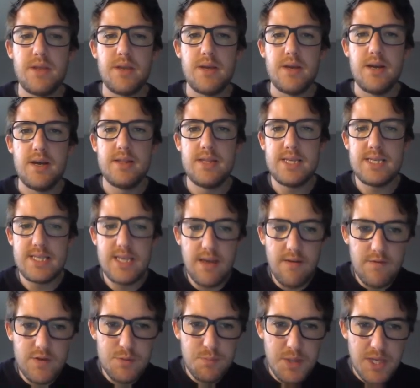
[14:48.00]
And this
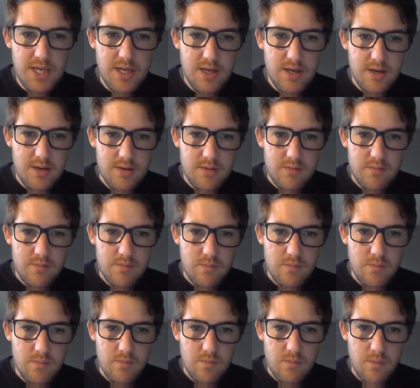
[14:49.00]
gives me
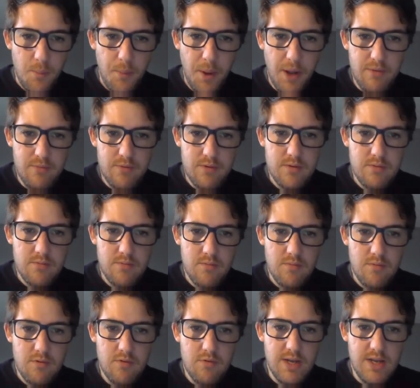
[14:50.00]
about
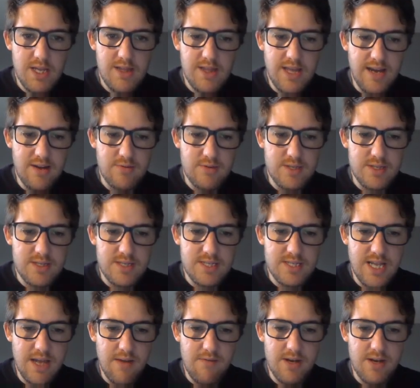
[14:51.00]

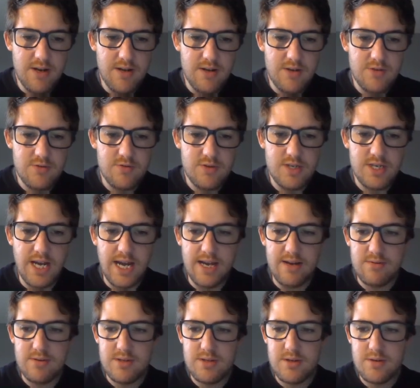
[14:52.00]
3,700
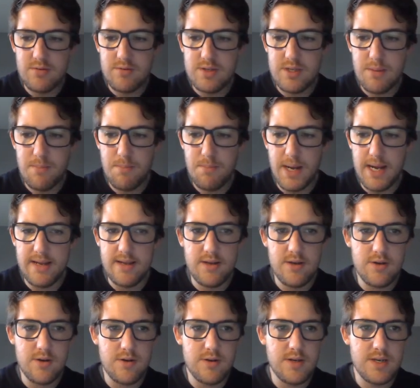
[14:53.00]
households in
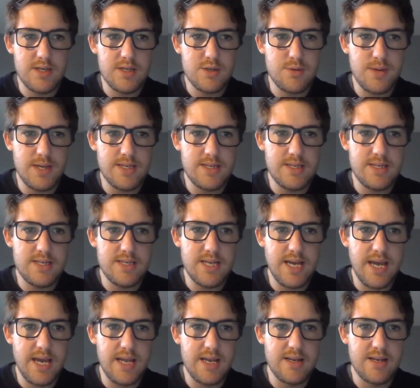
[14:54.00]
Bangkok in
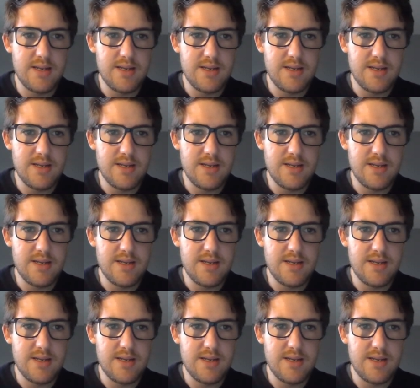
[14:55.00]
2010,